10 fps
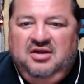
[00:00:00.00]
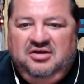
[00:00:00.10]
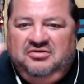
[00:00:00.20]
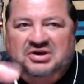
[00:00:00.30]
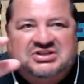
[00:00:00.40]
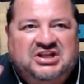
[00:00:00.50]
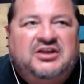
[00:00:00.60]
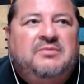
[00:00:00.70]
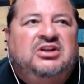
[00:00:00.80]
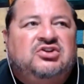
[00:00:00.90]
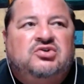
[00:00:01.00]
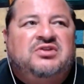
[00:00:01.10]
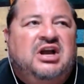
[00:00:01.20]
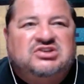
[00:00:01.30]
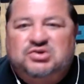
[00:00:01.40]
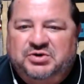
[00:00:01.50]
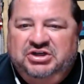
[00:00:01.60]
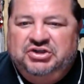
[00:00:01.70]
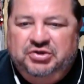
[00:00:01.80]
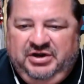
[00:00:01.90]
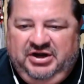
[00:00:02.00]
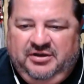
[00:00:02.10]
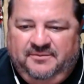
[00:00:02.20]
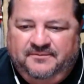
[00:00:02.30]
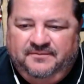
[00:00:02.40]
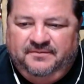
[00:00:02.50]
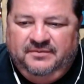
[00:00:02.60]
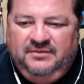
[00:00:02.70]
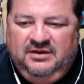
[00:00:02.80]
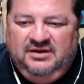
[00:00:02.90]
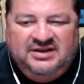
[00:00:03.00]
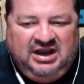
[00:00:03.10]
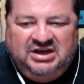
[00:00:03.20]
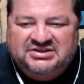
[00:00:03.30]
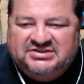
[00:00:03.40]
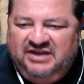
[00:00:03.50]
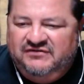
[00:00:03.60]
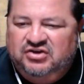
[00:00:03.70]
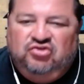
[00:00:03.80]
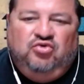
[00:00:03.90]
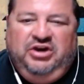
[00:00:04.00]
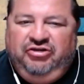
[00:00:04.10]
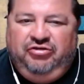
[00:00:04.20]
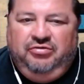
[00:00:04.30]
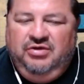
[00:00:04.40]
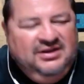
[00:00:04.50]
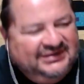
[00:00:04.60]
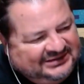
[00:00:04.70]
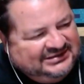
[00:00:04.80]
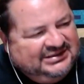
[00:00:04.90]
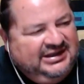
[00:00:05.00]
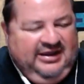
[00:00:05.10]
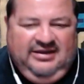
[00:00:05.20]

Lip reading: There's nothing but 2022 right now. 9/7/22 today.